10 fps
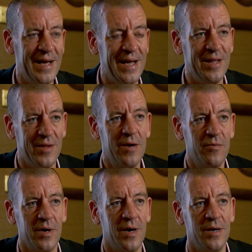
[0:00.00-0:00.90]
in that
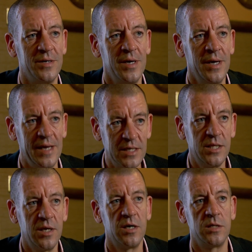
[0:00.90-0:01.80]
regard. Yes,
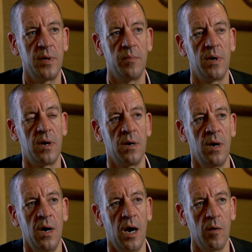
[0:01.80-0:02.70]
the Irish people are
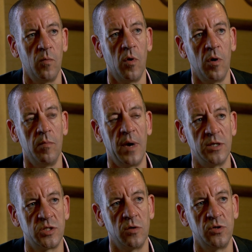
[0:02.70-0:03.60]
warm
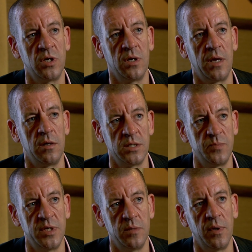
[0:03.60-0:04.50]
and social and
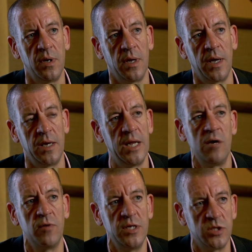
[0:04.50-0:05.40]
hospitable and lay
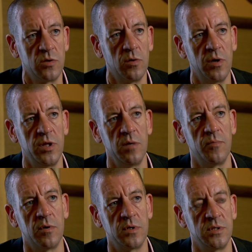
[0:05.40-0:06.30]
great store in the
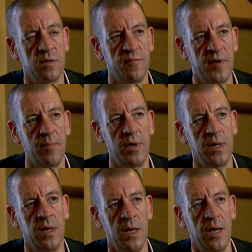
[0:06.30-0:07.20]
importance of
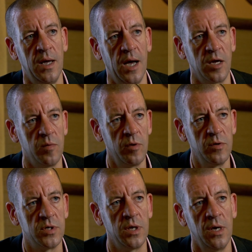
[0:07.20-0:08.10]
family and
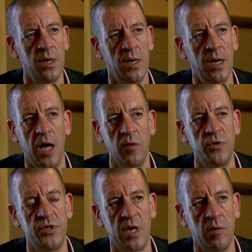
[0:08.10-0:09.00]
community, and I
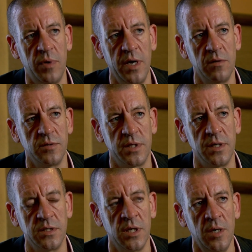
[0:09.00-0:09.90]
wouldn't downplay those
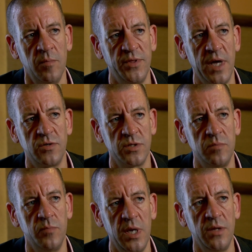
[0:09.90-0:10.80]
things, but that
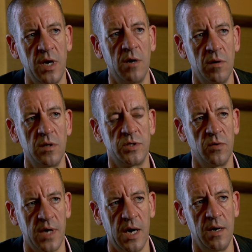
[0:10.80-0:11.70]
doesn't mean they are also
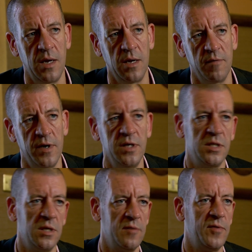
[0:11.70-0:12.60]
carrying a very
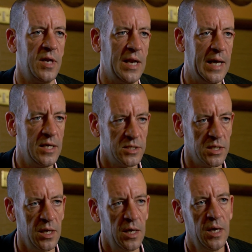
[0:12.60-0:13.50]
significant
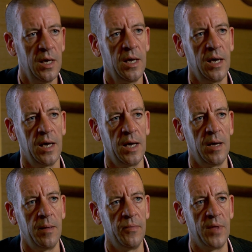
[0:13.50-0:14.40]
legacy
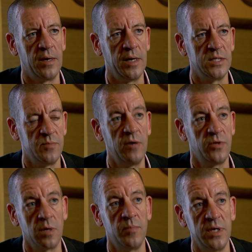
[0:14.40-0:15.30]
that is about the
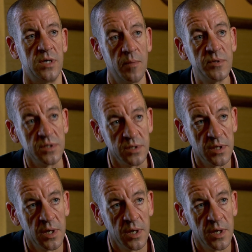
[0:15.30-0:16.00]
complete opposite.